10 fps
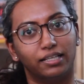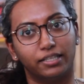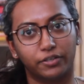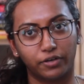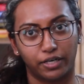a
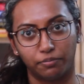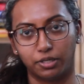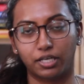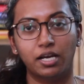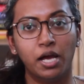literary
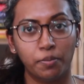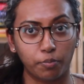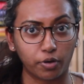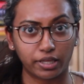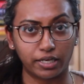book
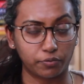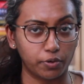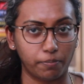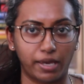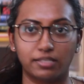more than a
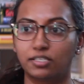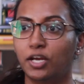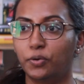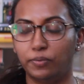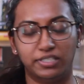romance,
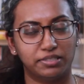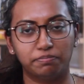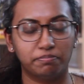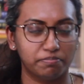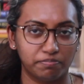which